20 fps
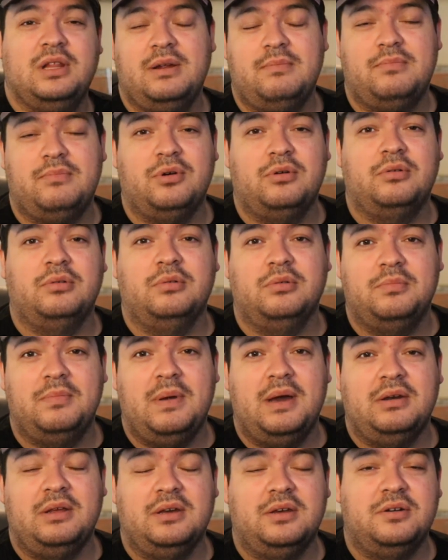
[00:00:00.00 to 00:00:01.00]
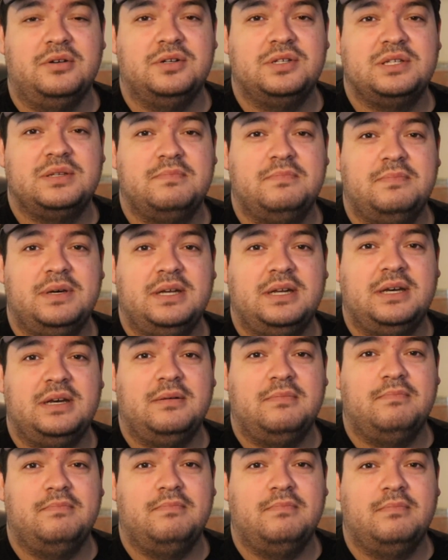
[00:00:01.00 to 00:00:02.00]
broken with bounty hunters, but
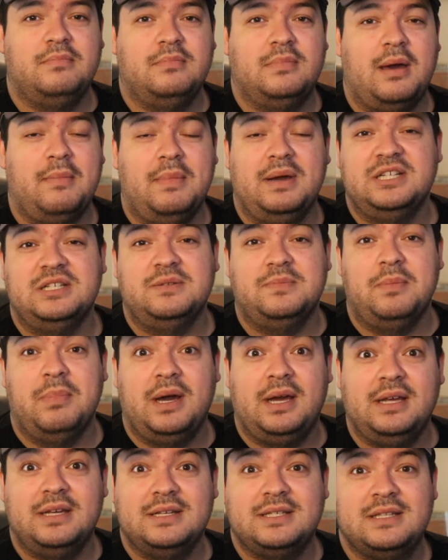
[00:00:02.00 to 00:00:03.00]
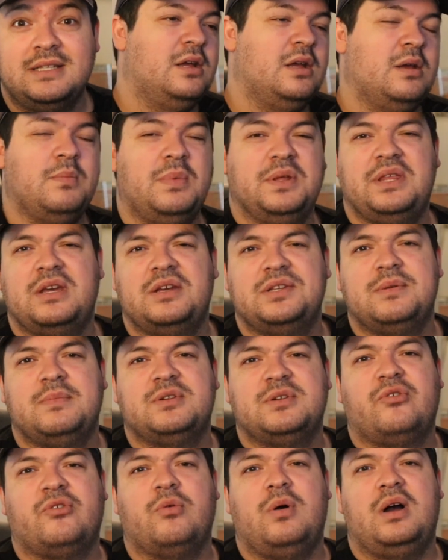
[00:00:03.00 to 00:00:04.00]
um, I might just be biased. But thank you so
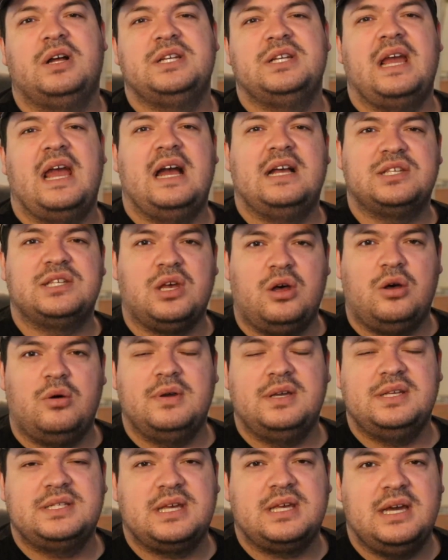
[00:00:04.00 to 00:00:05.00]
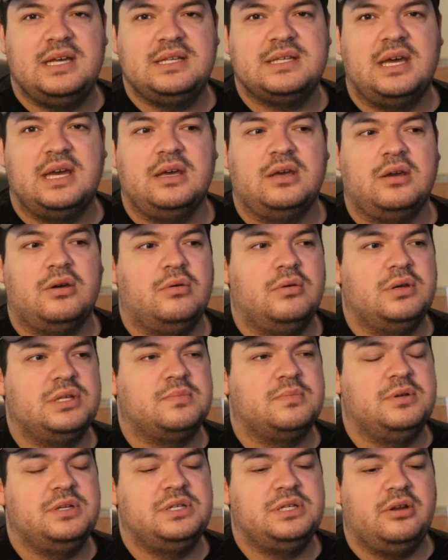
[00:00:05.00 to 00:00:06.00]
much for watching. As always, guys, I always
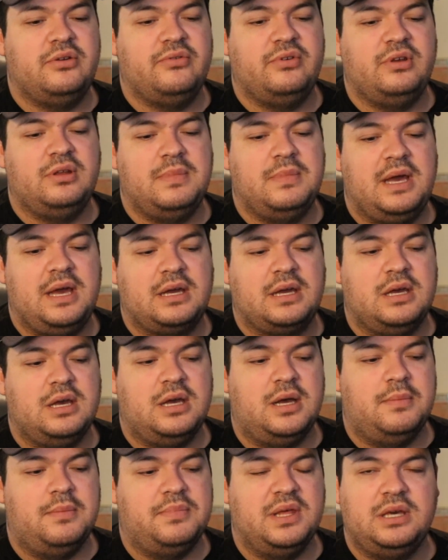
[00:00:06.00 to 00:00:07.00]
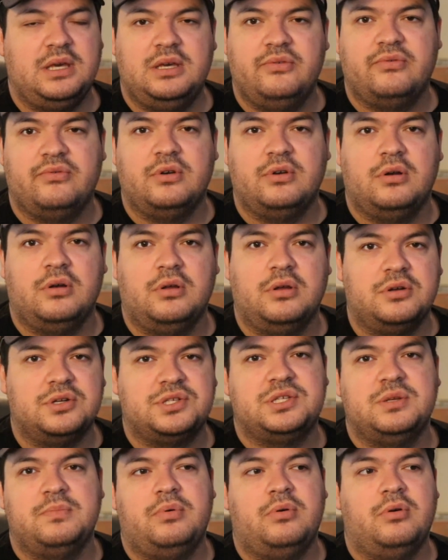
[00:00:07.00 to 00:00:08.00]
appreciate your feedback. Um, thank you for all your
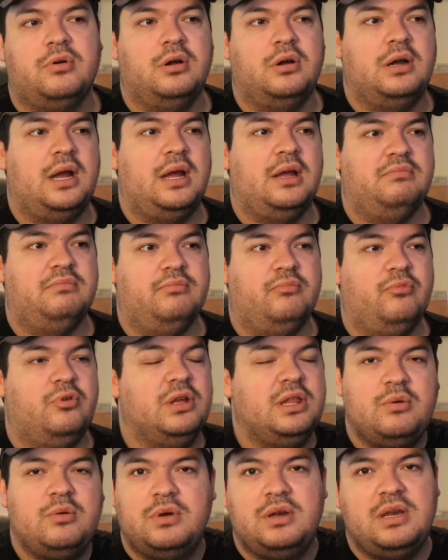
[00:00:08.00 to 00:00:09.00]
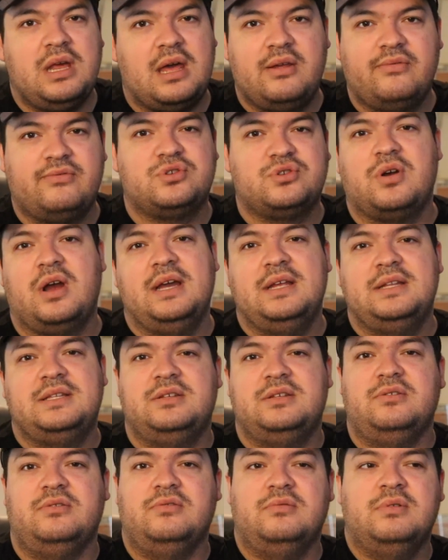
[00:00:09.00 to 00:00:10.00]
support. I really would not have tried
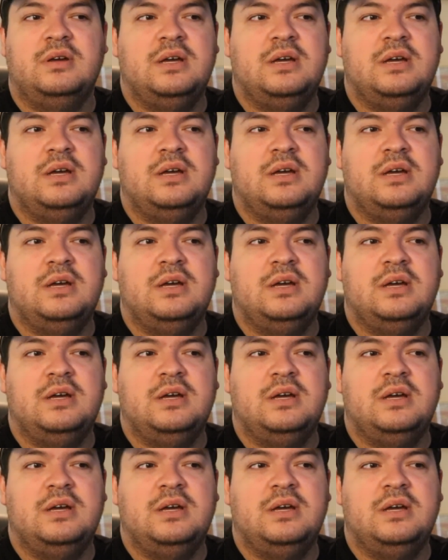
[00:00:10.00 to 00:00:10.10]
to